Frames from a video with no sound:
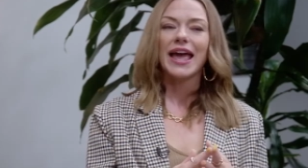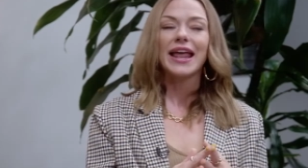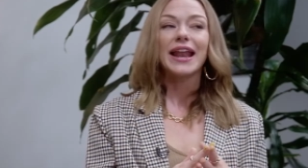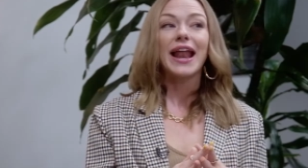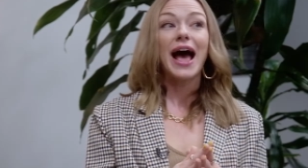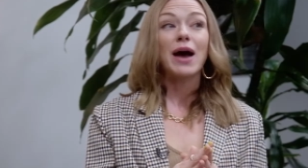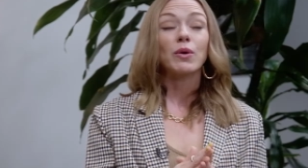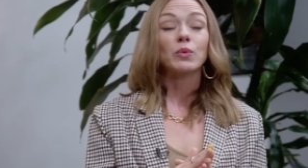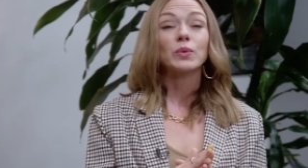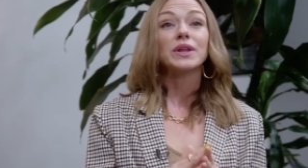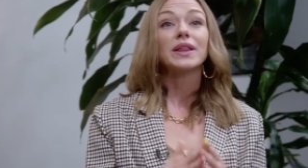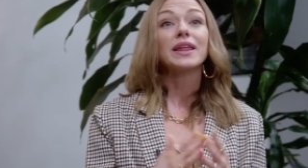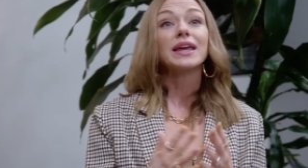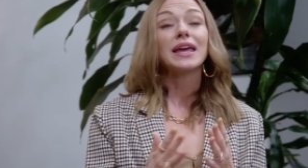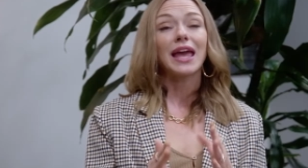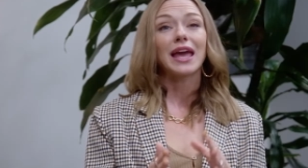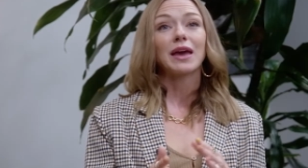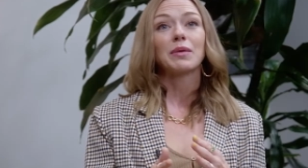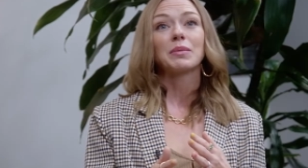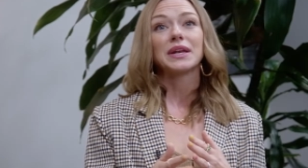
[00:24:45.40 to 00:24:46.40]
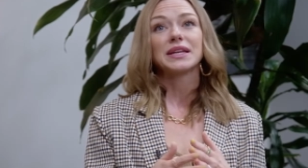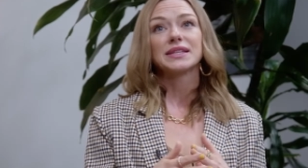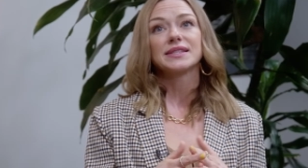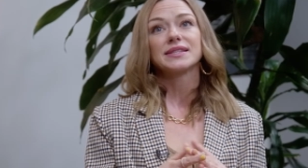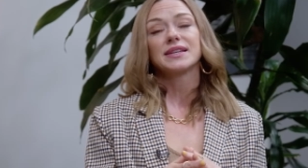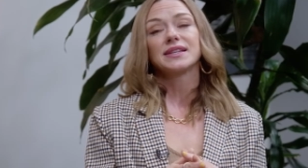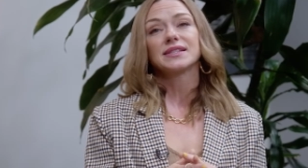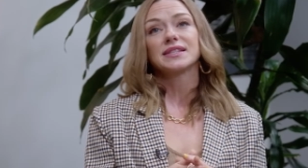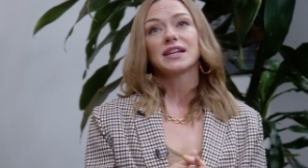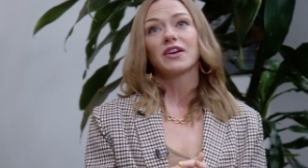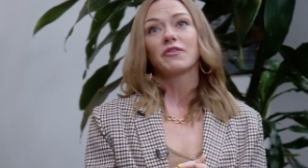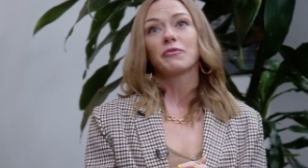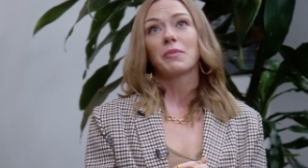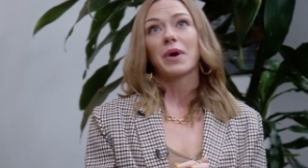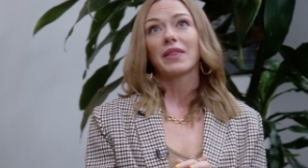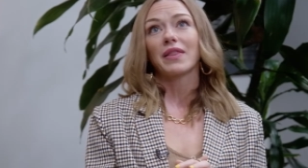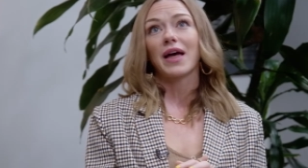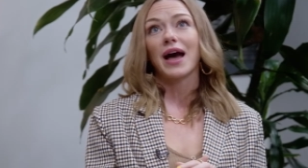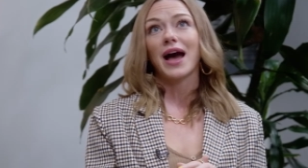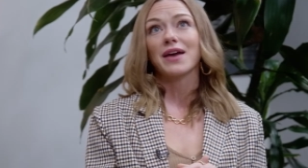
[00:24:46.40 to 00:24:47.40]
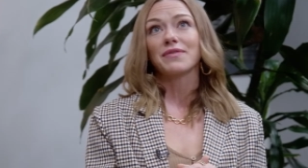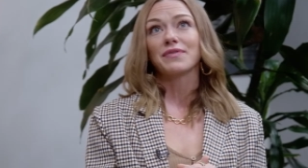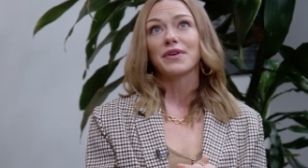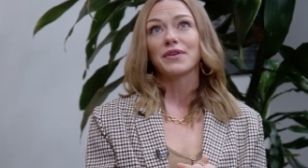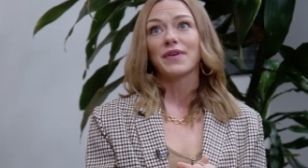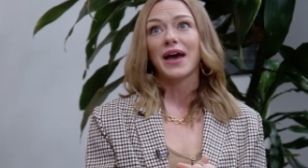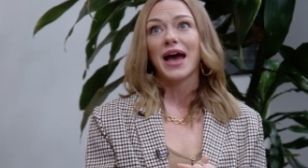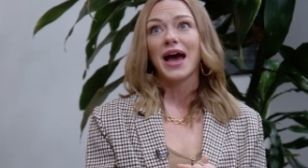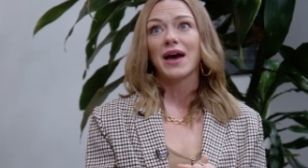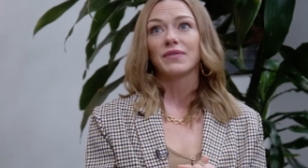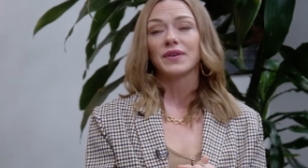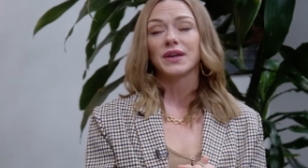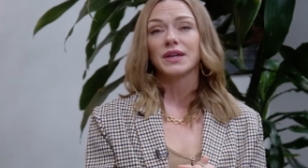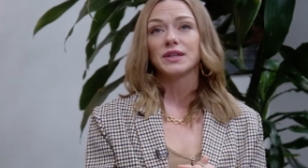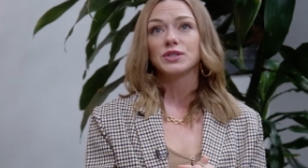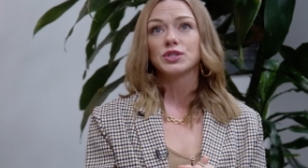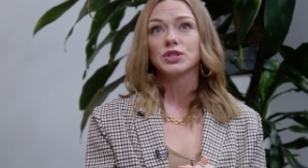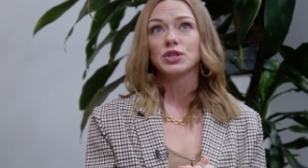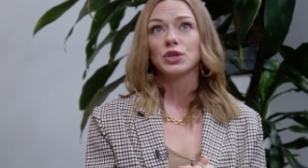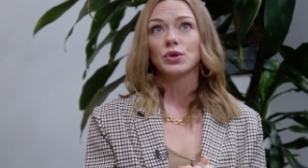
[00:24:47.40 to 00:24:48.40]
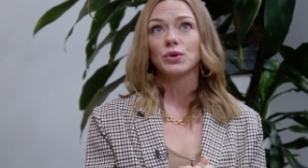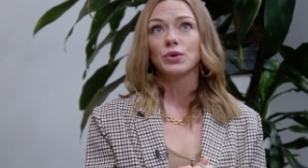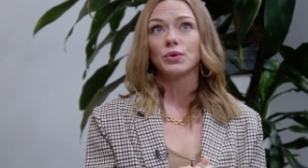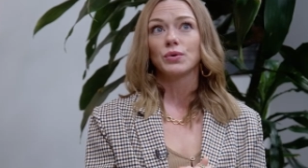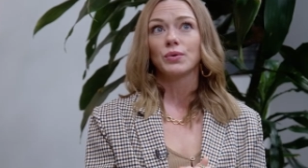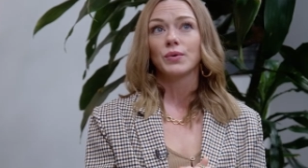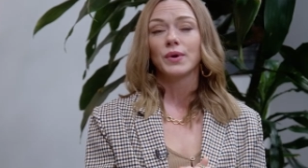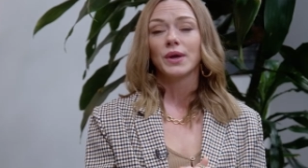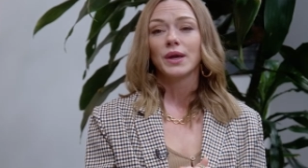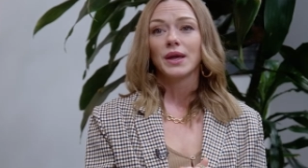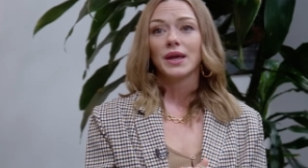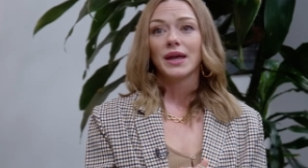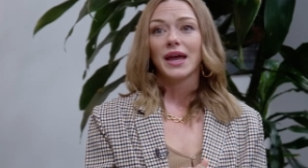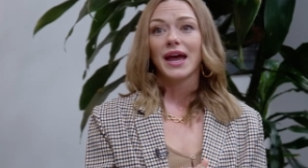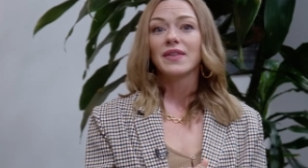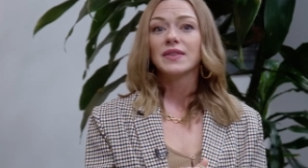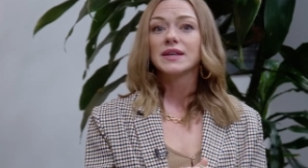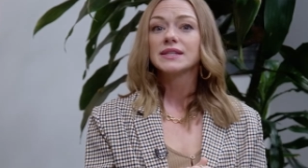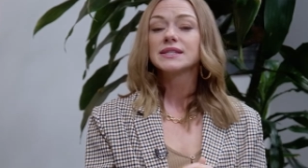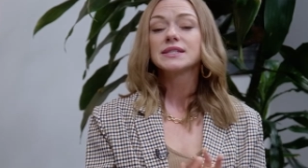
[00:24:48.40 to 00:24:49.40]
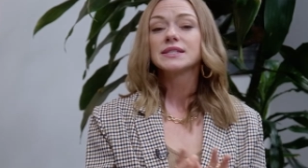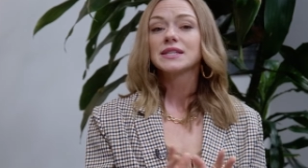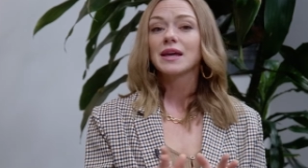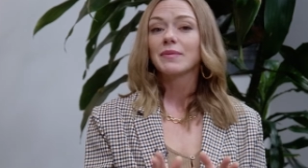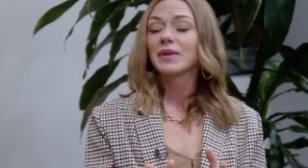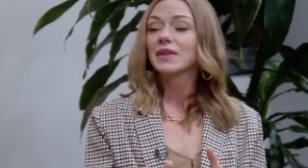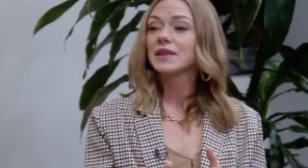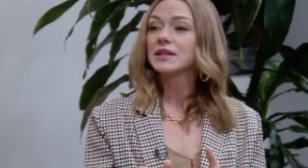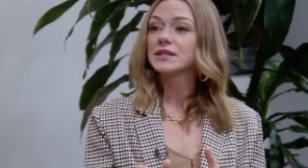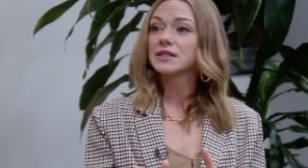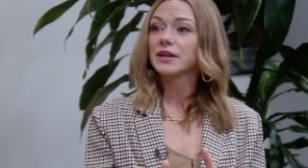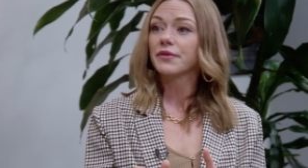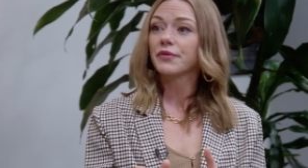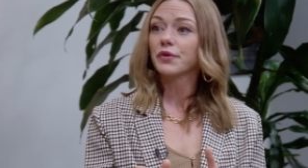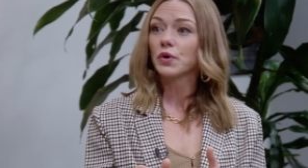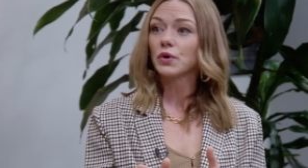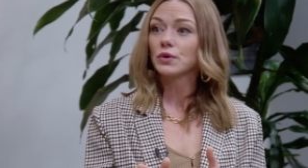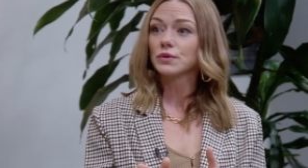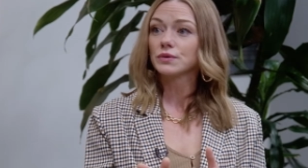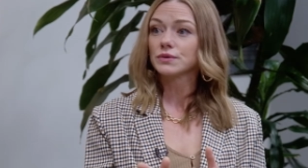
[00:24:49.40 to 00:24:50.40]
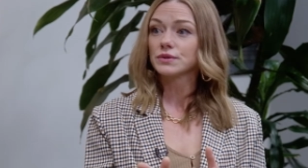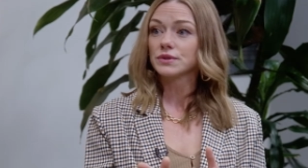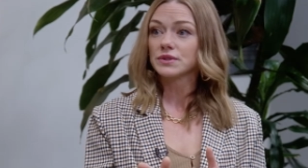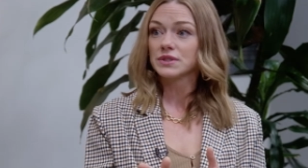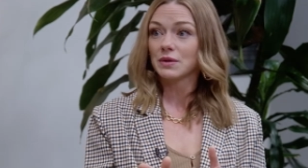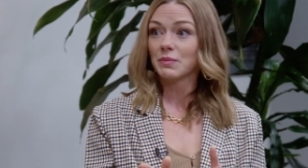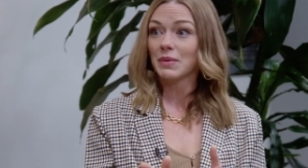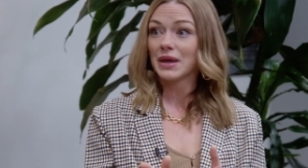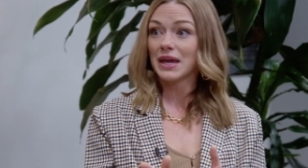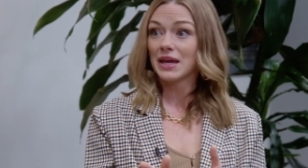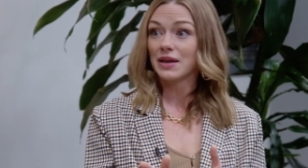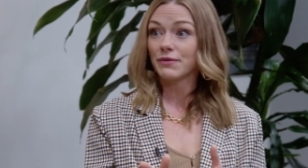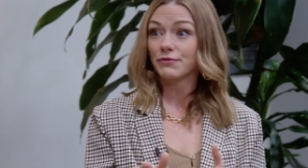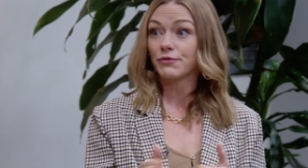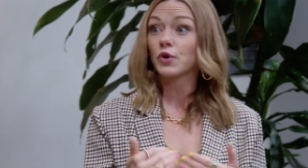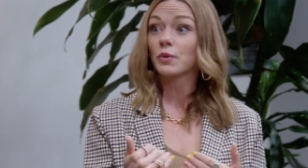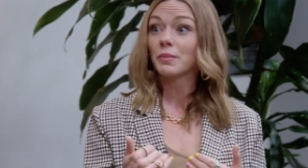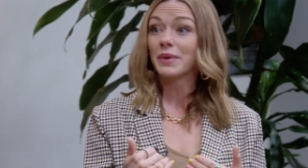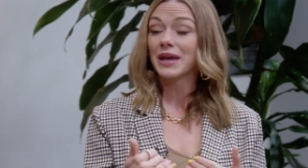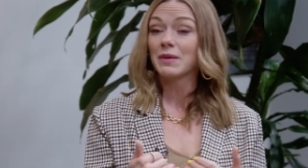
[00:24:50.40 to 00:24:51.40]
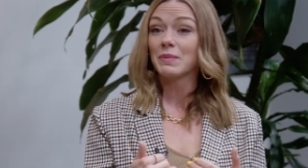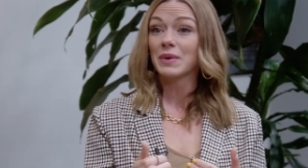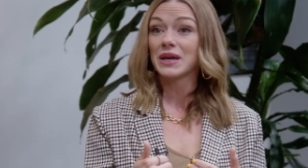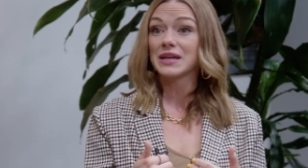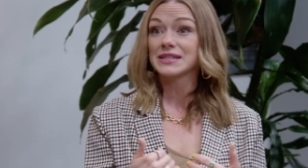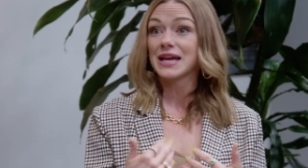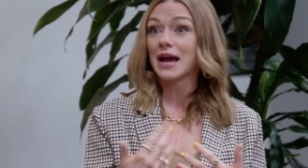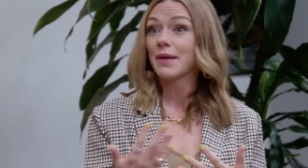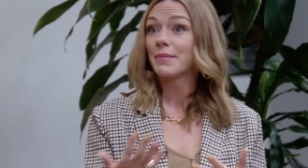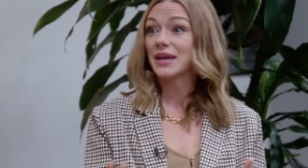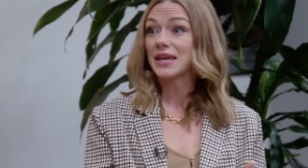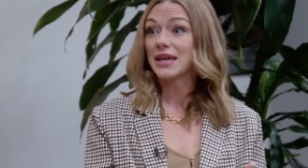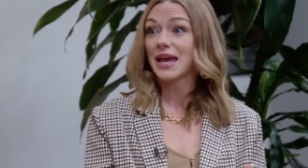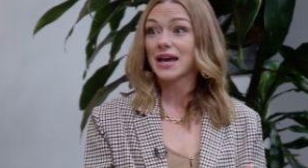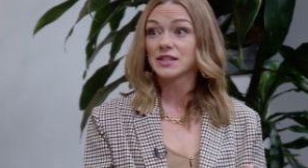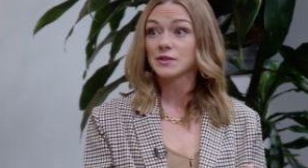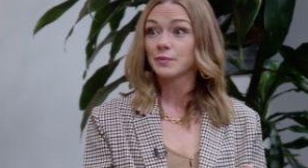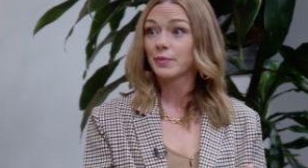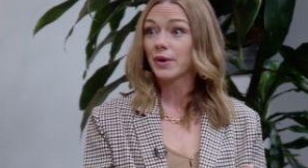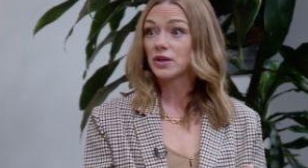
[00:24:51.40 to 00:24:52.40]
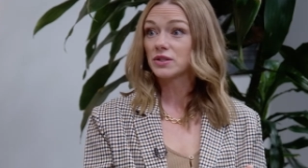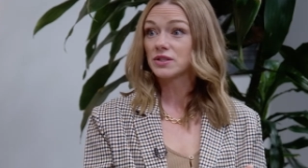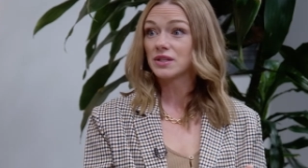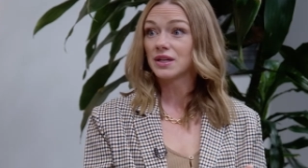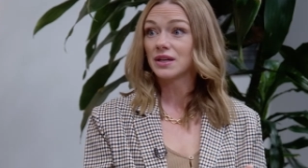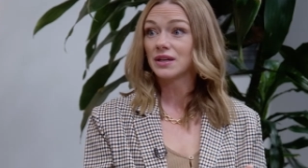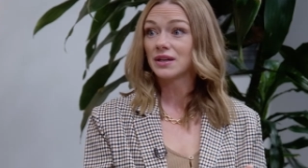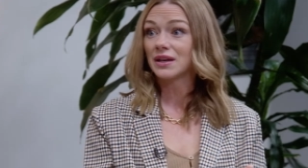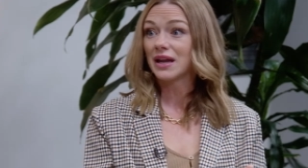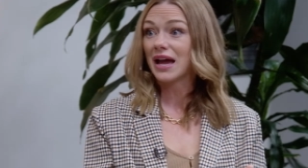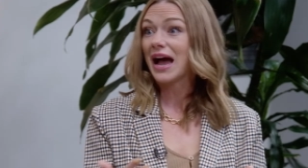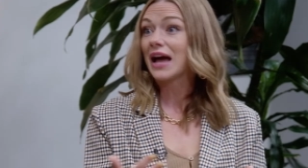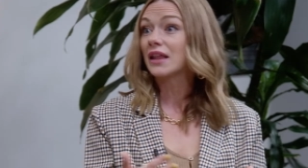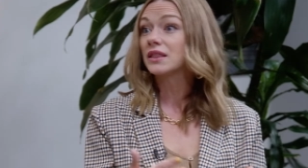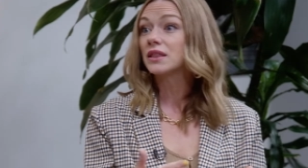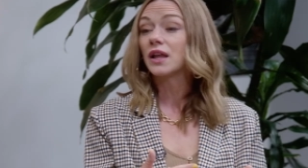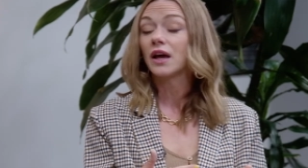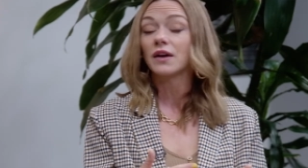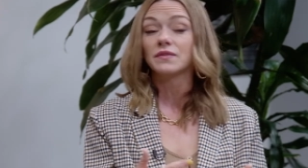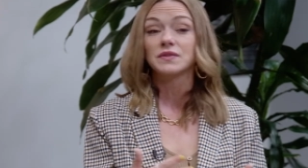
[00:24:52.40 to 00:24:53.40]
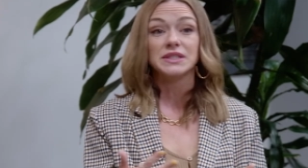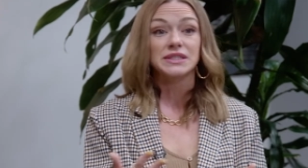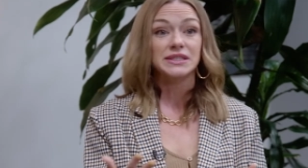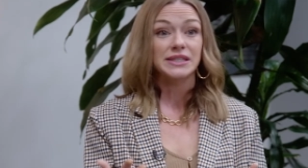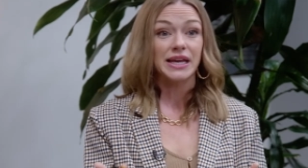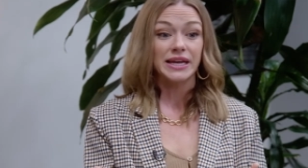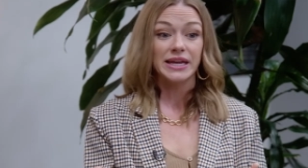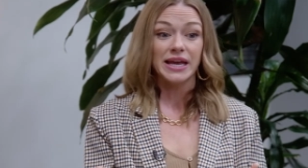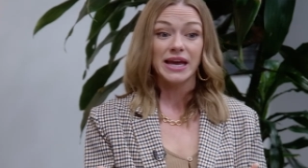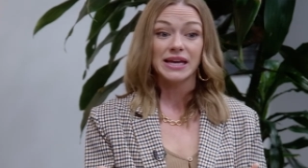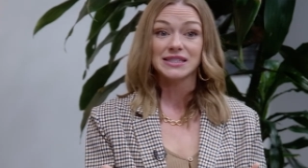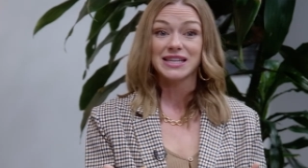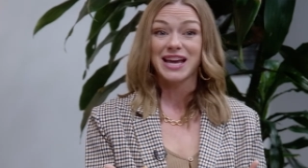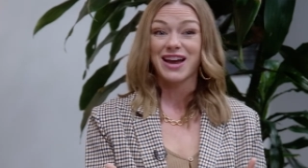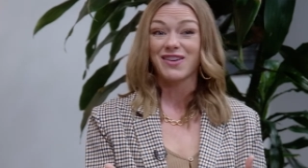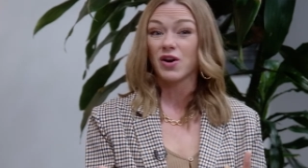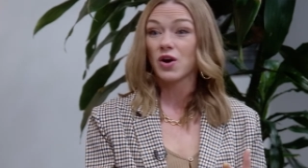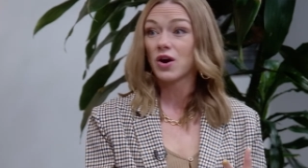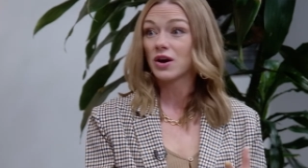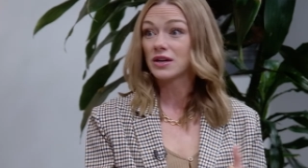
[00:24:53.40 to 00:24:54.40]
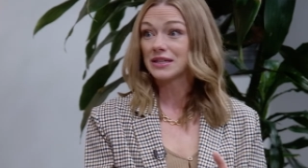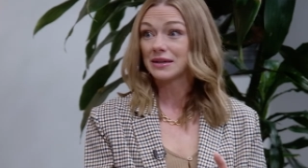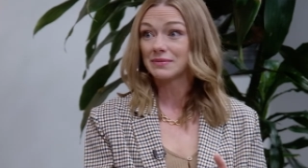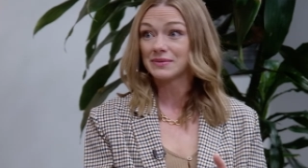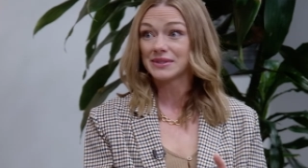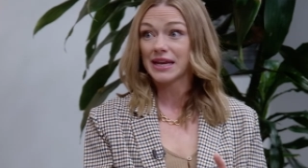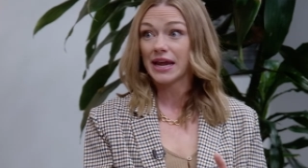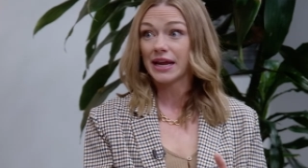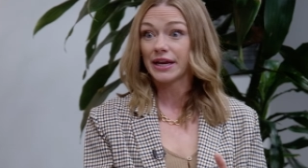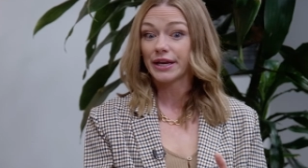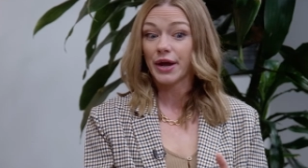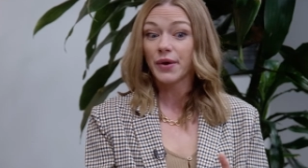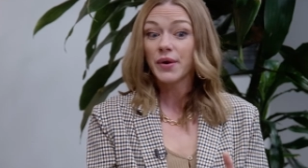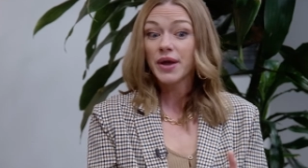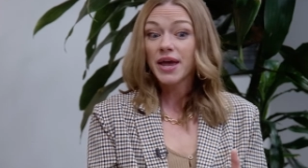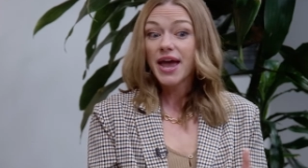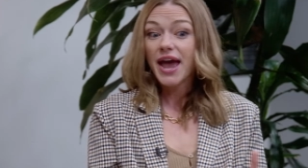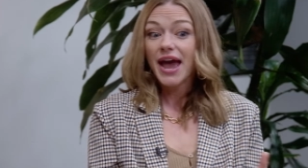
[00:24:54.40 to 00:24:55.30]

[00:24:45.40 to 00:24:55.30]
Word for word: And I really am in a season of my life of having to, and this is something that's difficult to me, for me, because I'm a yes person. I mm-hmm. love to say yes. I have a hard time saying no.